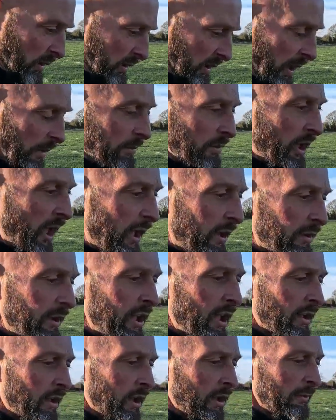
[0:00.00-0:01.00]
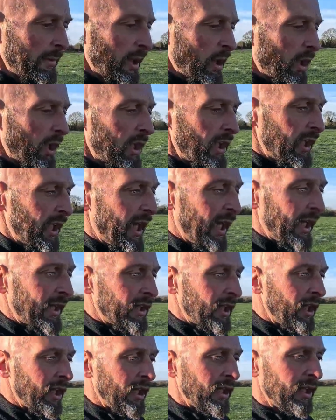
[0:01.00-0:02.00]
come January I'm going to be looking at
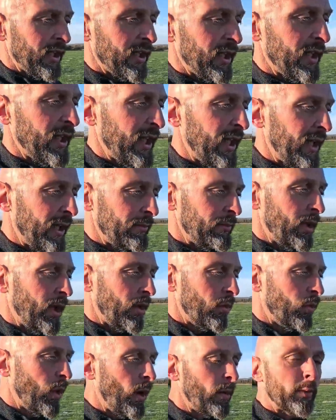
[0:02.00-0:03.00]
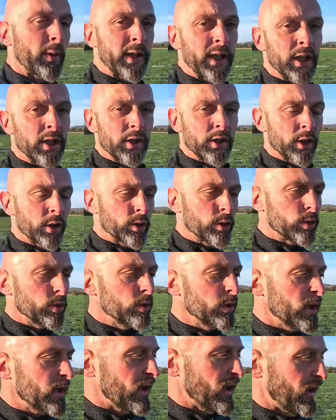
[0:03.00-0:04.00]
um, what we can
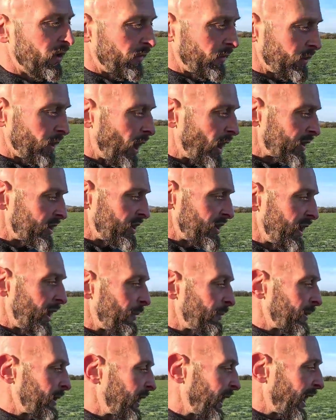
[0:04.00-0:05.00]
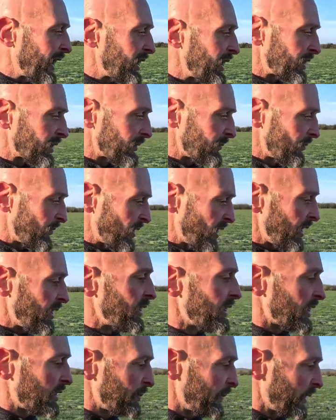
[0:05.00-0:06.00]
do for nitrogen application in
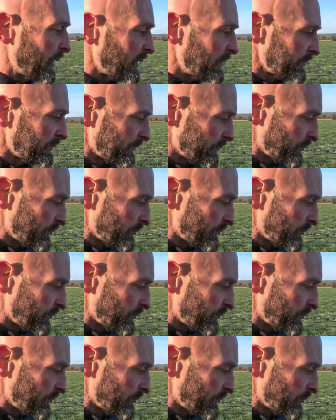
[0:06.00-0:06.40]
the spring